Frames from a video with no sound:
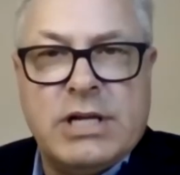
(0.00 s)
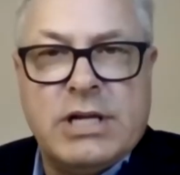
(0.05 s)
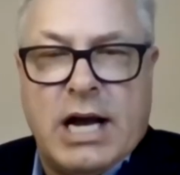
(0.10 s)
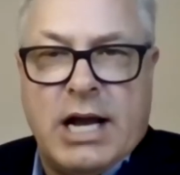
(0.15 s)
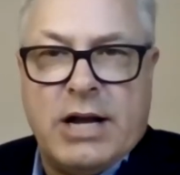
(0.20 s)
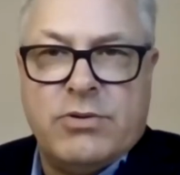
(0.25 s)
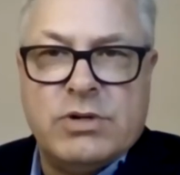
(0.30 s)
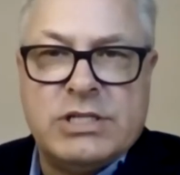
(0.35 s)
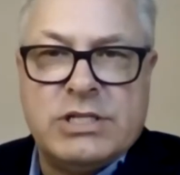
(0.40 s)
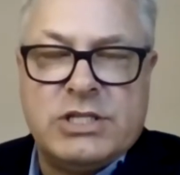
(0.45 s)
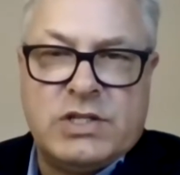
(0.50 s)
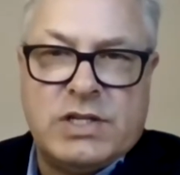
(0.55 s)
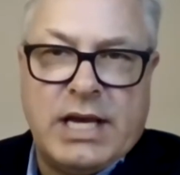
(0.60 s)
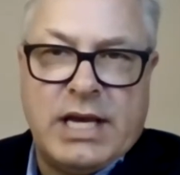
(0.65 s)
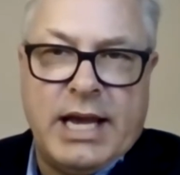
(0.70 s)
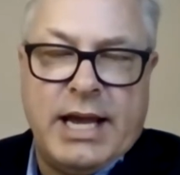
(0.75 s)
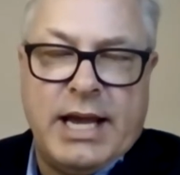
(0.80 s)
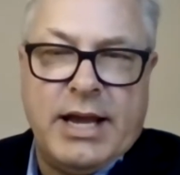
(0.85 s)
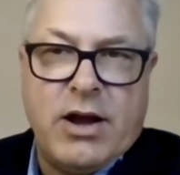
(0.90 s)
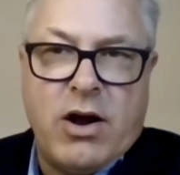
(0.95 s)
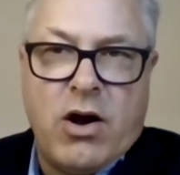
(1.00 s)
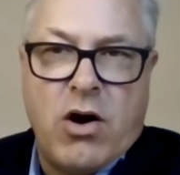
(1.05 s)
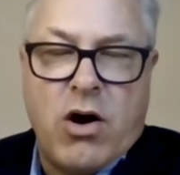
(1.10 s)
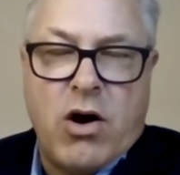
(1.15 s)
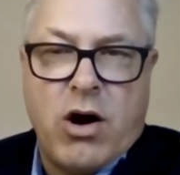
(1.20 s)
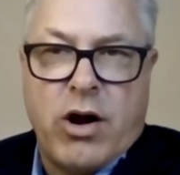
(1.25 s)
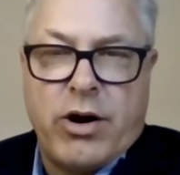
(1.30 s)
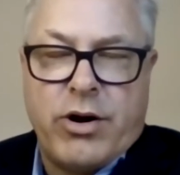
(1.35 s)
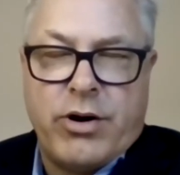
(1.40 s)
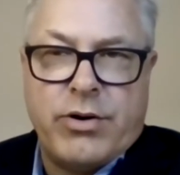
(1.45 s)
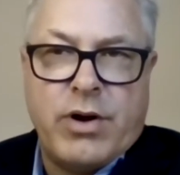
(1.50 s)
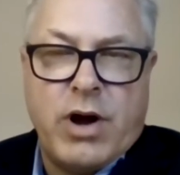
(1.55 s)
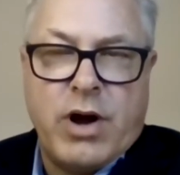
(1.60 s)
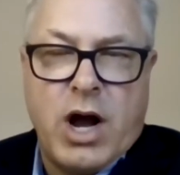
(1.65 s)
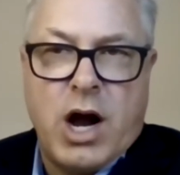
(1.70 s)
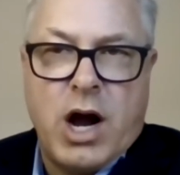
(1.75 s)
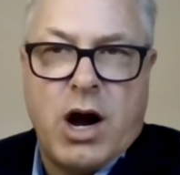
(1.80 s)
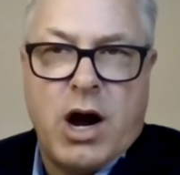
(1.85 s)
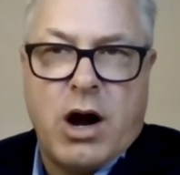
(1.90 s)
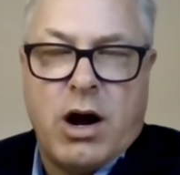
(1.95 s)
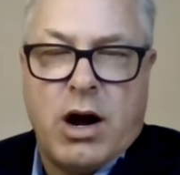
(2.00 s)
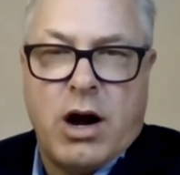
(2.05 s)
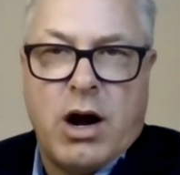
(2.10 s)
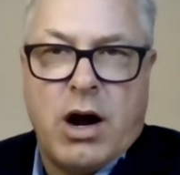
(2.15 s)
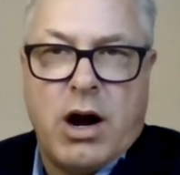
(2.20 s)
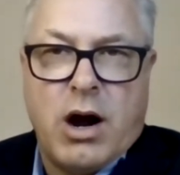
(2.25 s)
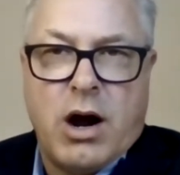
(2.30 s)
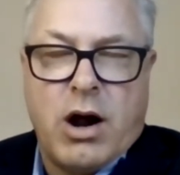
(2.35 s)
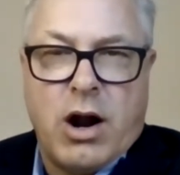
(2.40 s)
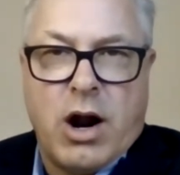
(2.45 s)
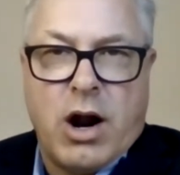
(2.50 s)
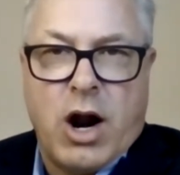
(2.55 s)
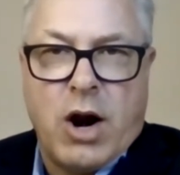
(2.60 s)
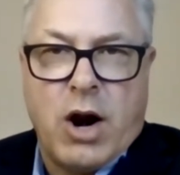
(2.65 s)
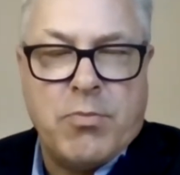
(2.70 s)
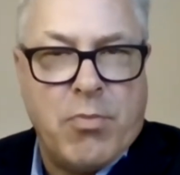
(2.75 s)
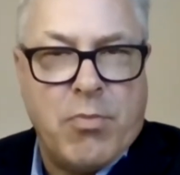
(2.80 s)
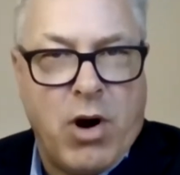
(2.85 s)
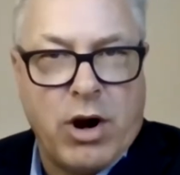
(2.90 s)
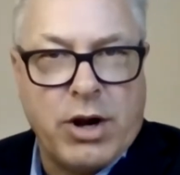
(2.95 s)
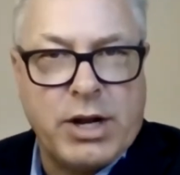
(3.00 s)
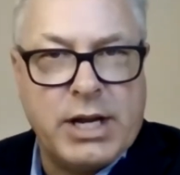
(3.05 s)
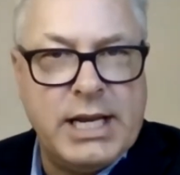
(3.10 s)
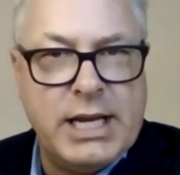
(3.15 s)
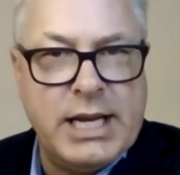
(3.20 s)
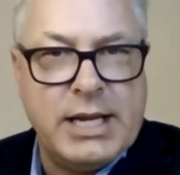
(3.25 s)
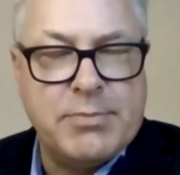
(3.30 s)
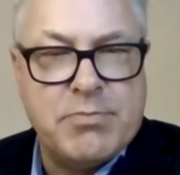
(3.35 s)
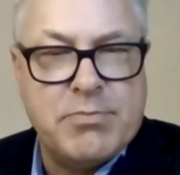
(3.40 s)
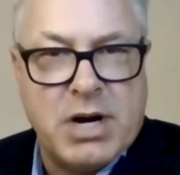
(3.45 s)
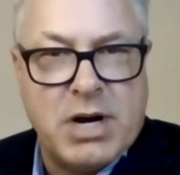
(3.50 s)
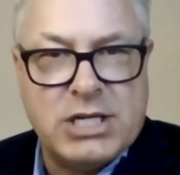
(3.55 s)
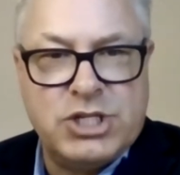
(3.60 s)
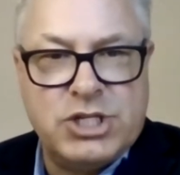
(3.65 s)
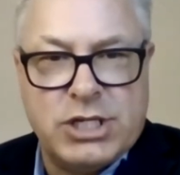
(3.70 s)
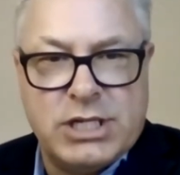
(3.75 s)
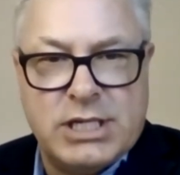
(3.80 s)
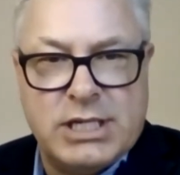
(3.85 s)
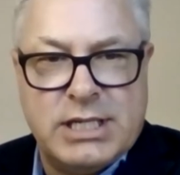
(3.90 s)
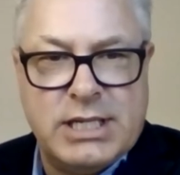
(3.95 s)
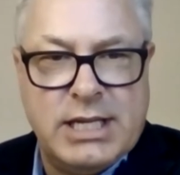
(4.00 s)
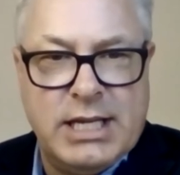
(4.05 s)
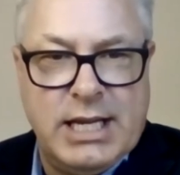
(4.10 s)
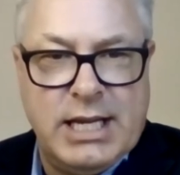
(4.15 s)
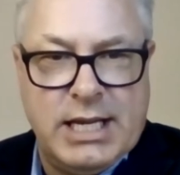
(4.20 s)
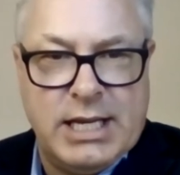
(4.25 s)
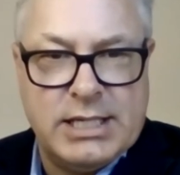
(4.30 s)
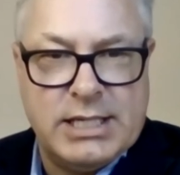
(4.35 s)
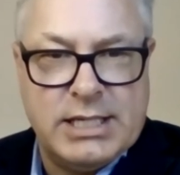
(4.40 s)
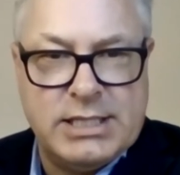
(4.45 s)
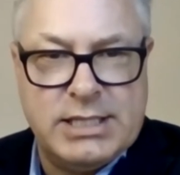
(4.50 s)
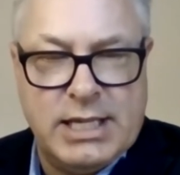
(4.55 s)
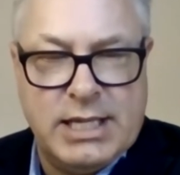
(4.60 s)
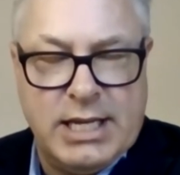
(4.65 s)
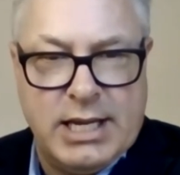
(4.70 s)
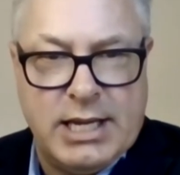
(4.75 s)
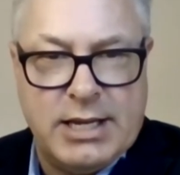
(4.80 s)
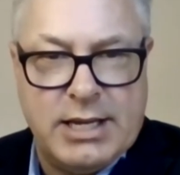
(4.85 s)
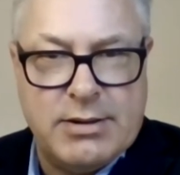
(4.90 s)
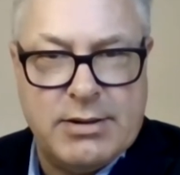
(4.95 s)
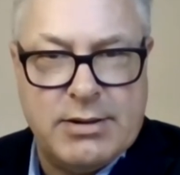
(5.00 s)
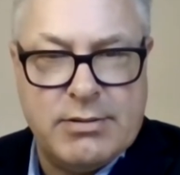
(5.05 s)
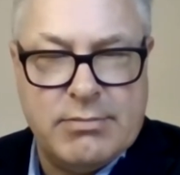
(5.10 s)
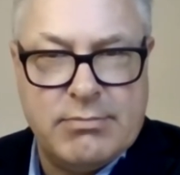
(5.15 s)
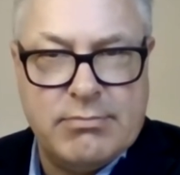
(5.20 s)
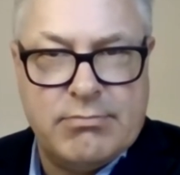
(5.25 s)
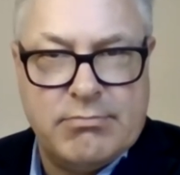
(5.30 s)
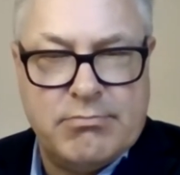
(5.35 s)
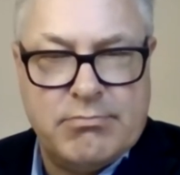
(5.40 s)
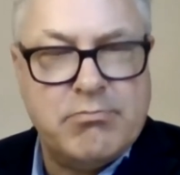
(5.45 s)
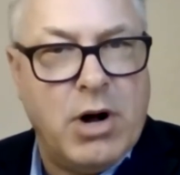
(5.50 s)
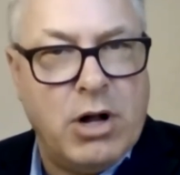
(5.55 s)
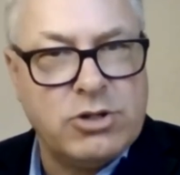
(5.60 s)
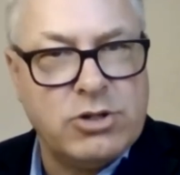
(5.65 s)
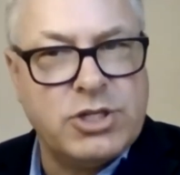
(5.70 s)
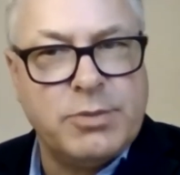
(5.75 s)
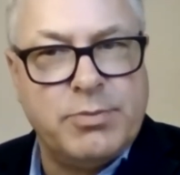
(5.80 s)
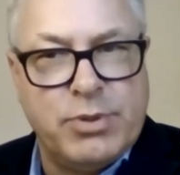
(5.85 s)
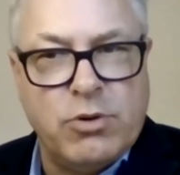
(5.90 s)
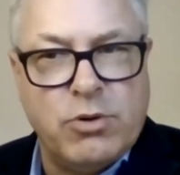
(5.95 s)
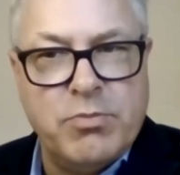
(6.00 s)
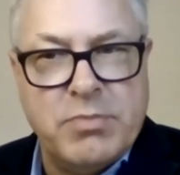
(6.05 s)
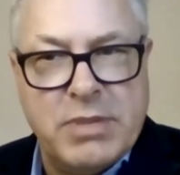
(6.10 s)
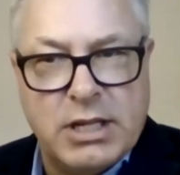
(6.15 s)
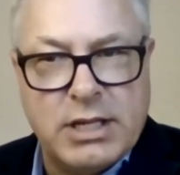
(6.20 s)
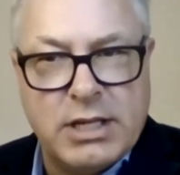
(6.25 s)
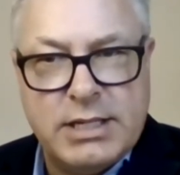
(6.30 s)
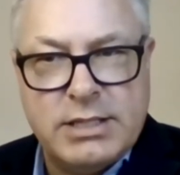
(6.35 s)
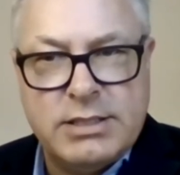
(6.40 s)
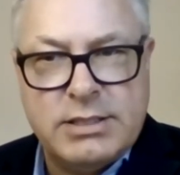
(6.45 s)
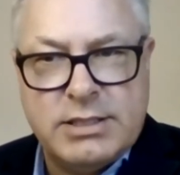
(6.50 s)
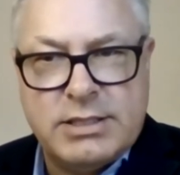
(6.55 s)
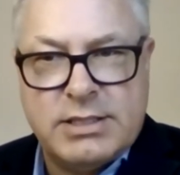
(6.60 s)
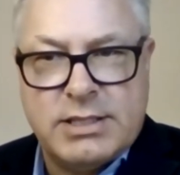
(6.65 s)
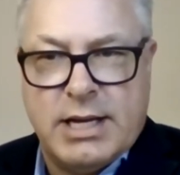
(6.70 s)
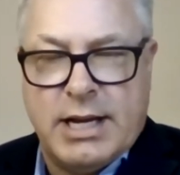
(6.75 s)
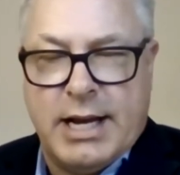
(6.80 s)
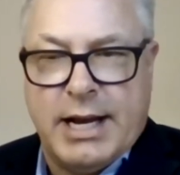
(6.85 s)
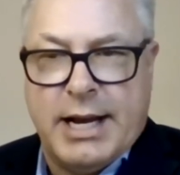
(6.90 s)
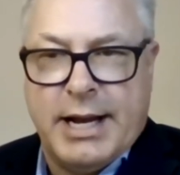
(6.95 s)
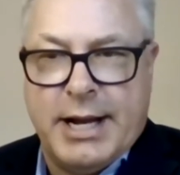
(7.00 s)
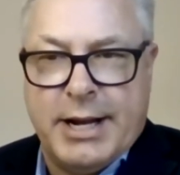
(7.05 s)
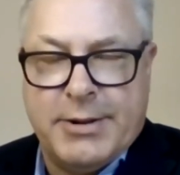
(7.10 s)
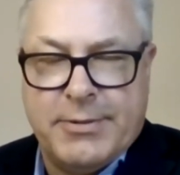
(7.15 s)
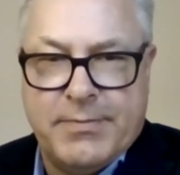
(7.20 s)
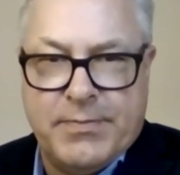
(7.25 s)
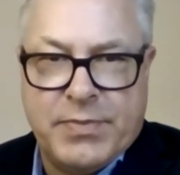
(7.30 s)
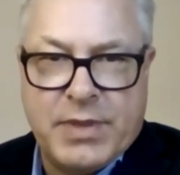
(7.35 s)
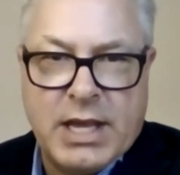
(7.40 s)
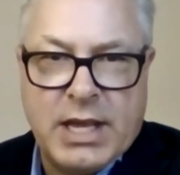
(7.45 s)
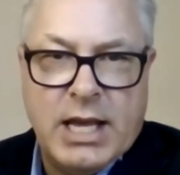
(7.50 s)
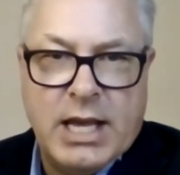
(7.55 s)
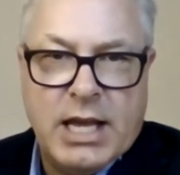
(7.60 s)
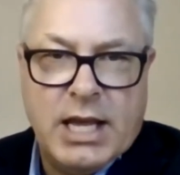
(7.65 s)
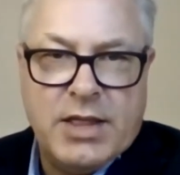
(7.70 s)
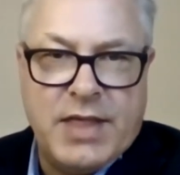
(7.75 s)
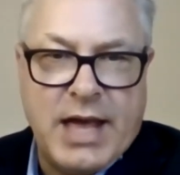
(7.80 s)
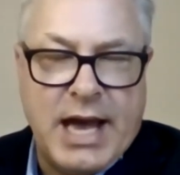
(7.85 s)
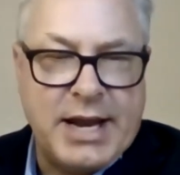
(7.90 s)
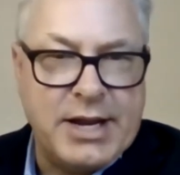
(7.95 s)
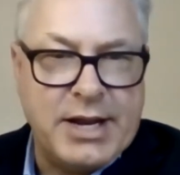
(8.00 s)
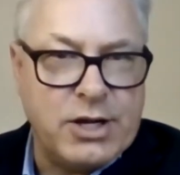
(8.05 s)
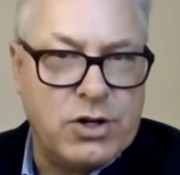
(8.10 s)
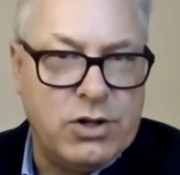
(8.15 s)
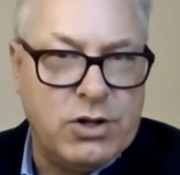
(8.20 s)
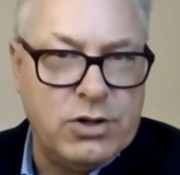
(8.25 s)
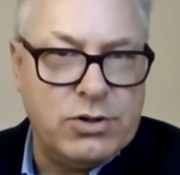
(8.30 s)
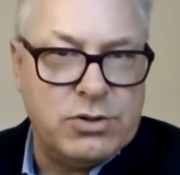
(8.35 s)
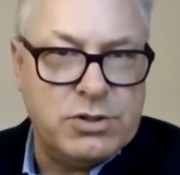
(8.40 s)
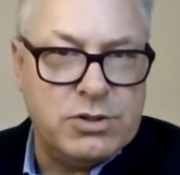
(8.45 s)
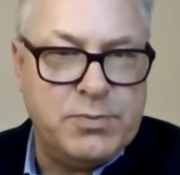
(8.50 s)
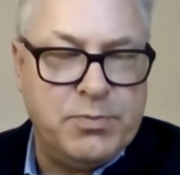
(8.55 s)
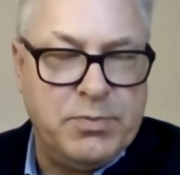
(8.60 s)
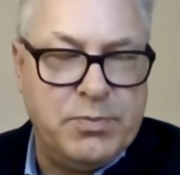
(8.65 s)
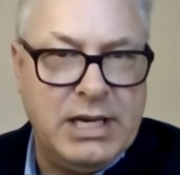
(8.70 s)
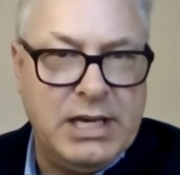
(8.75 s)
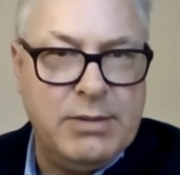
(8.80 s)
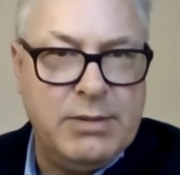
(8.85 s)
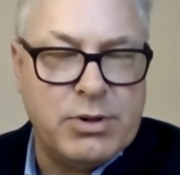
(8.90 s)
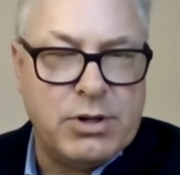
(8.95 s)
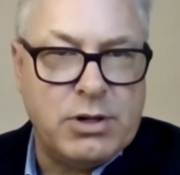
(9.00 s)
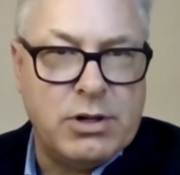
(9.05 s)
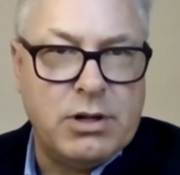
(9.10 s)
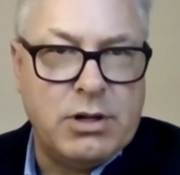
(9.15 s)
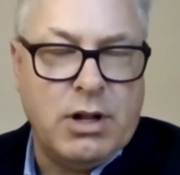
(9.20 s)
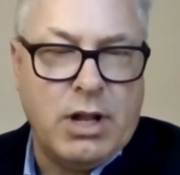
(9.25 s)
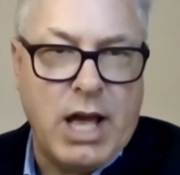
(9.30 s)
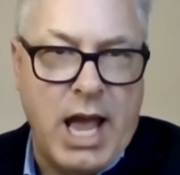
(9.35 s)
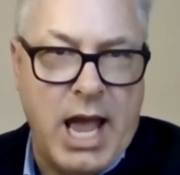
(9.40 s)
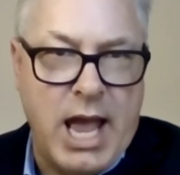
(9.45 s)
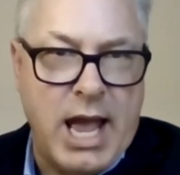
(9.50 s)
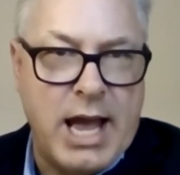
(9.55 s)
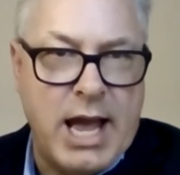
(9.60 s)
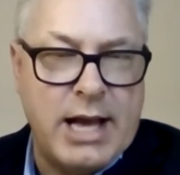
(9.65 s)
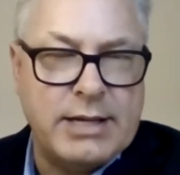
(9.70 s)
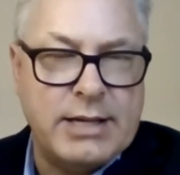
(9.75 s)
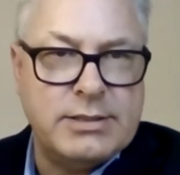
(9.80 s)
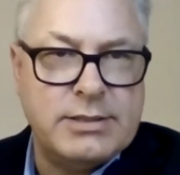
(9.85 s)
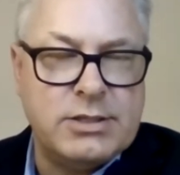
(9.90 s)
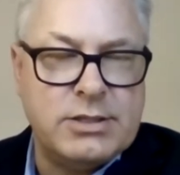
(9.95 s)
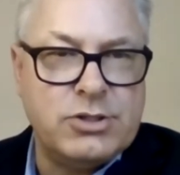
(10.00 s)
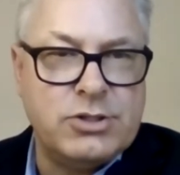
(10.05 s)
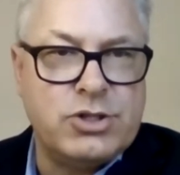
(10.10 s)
would I would say our our marketing budget is in multiple millions. Um, that includes people and